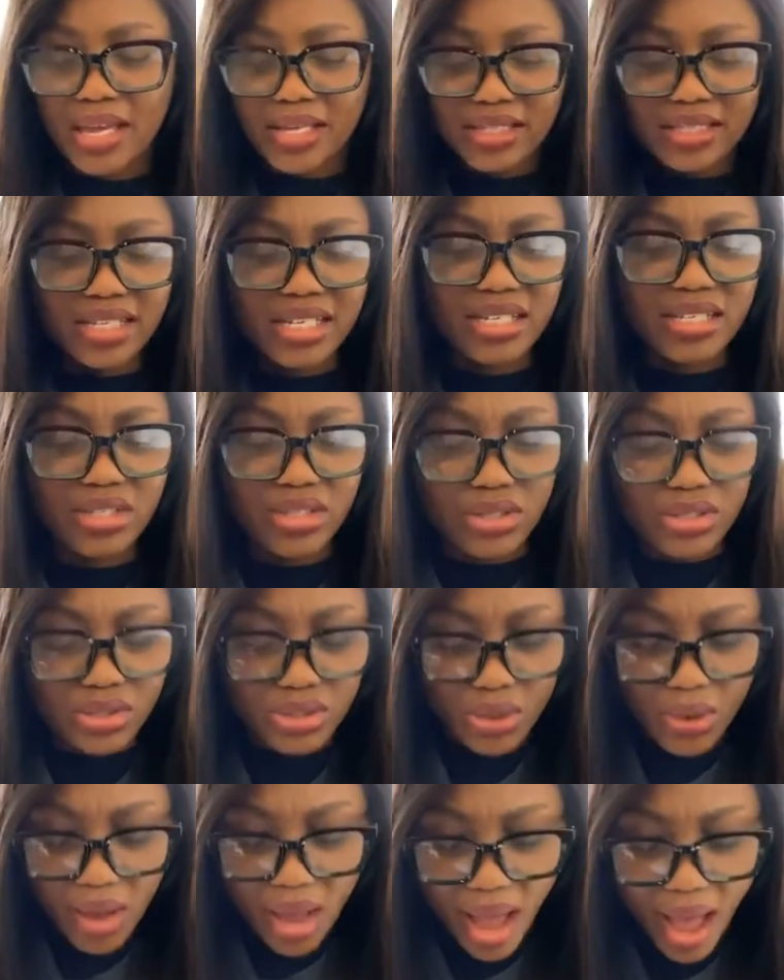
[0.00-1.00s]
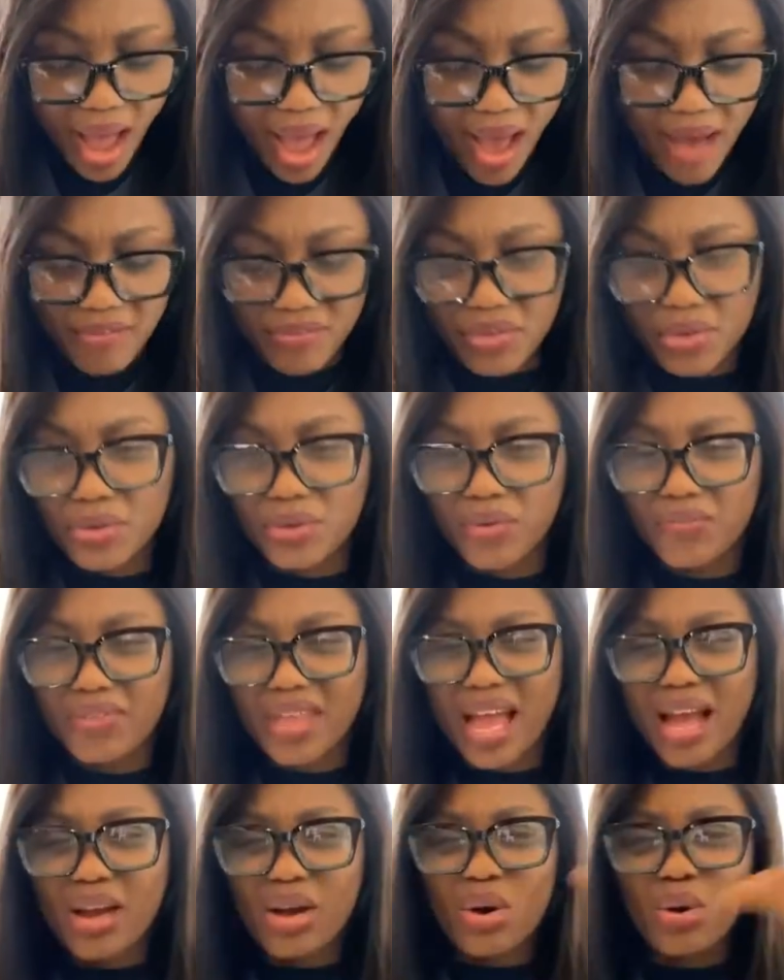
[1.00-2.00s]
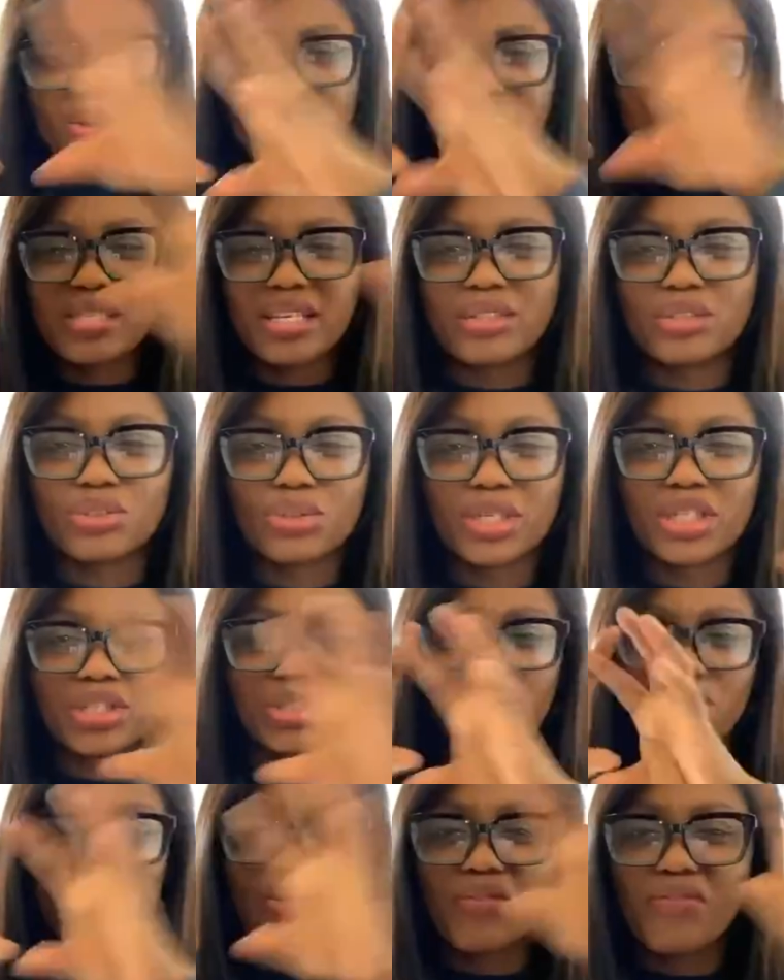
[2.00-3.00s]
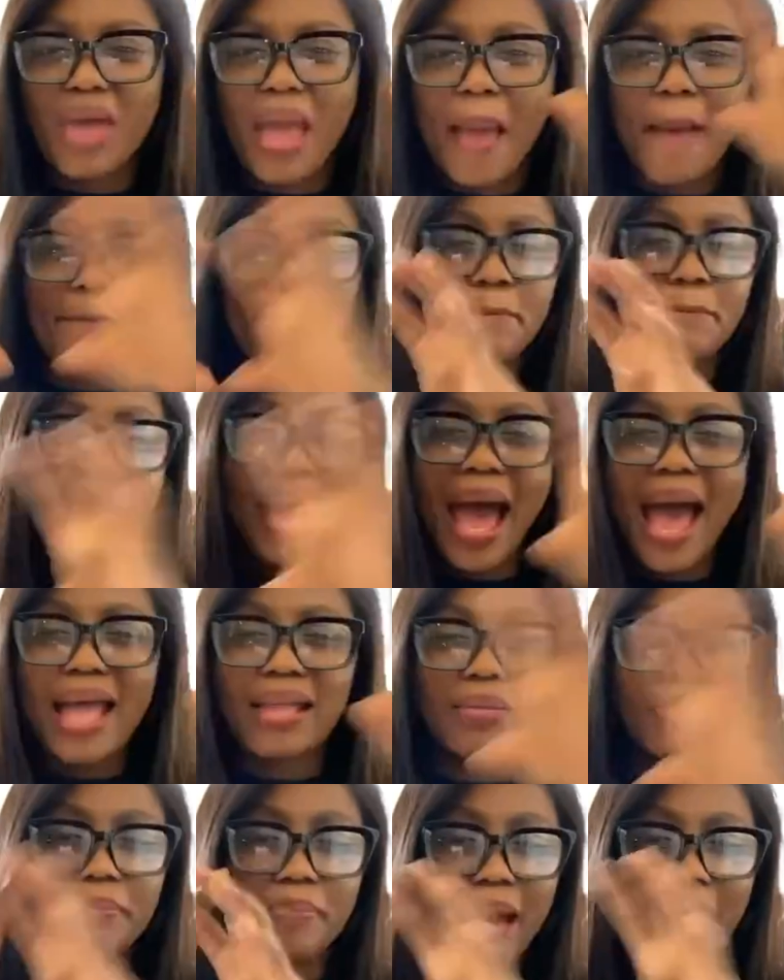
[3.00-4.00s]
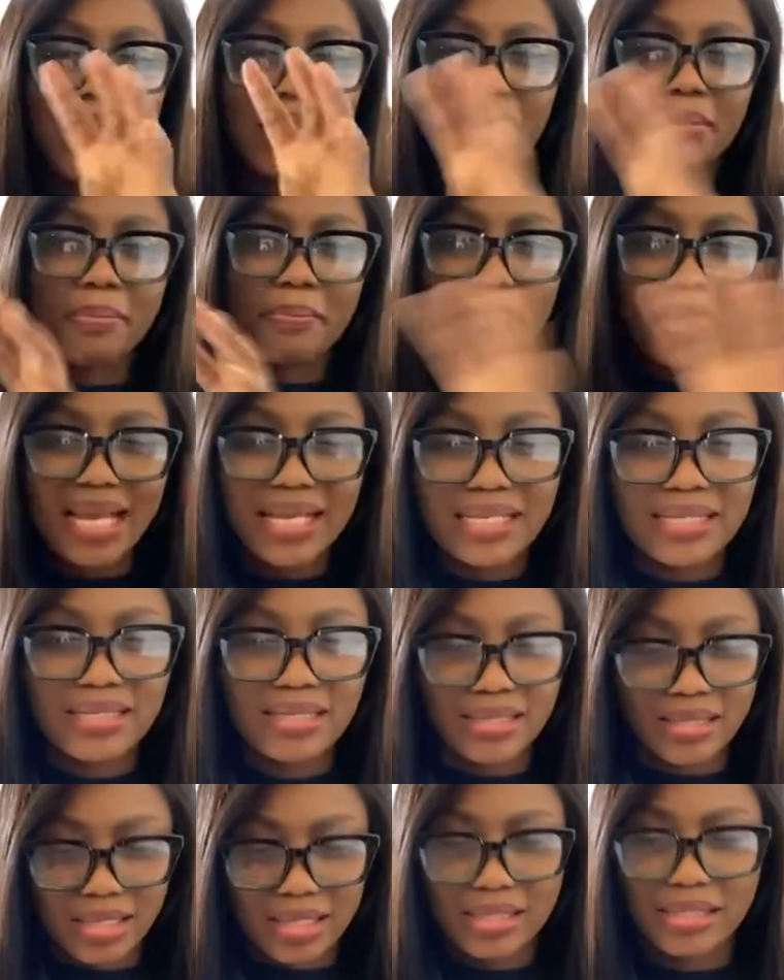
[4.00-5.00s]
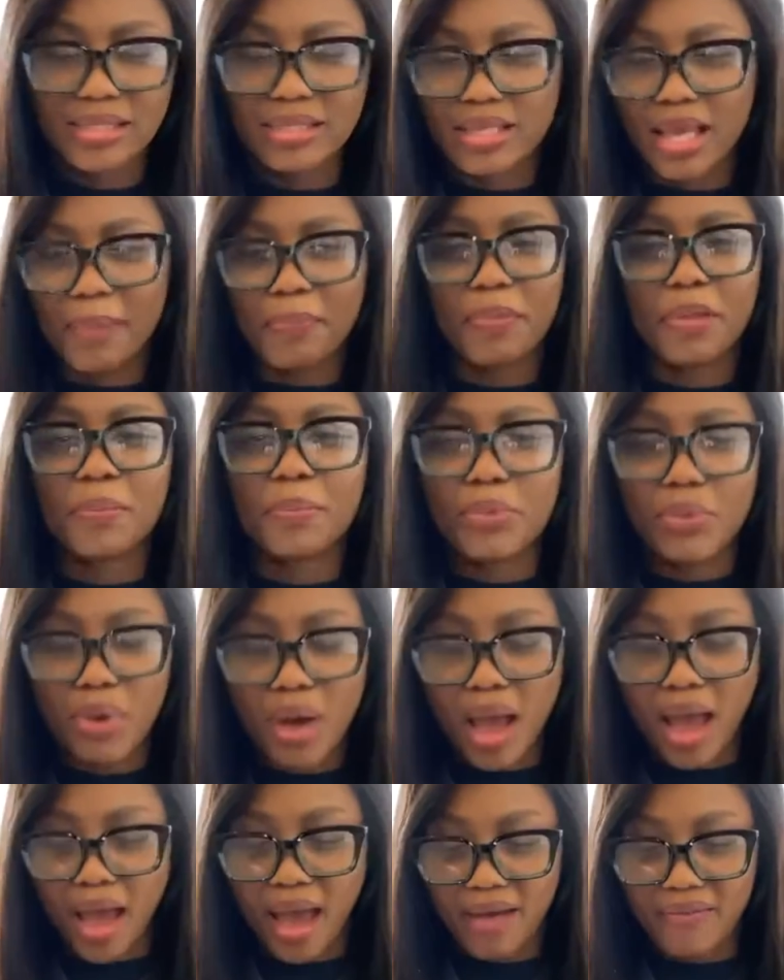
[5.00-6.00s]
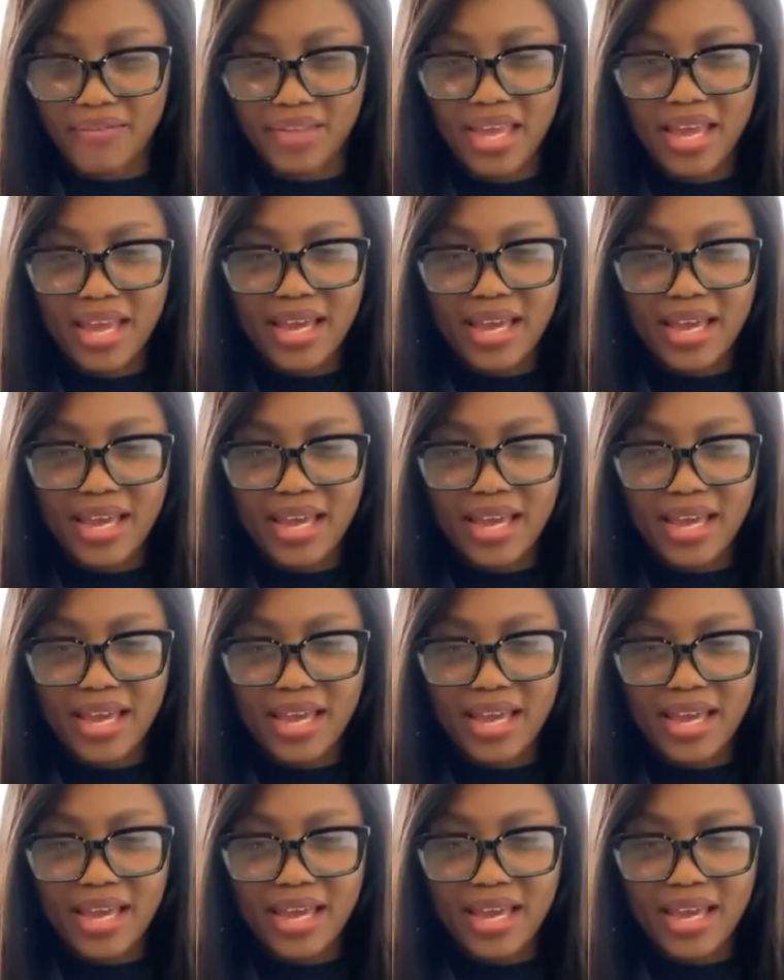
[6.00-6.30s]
This does not have none of that concentration of bad mixed things that people have.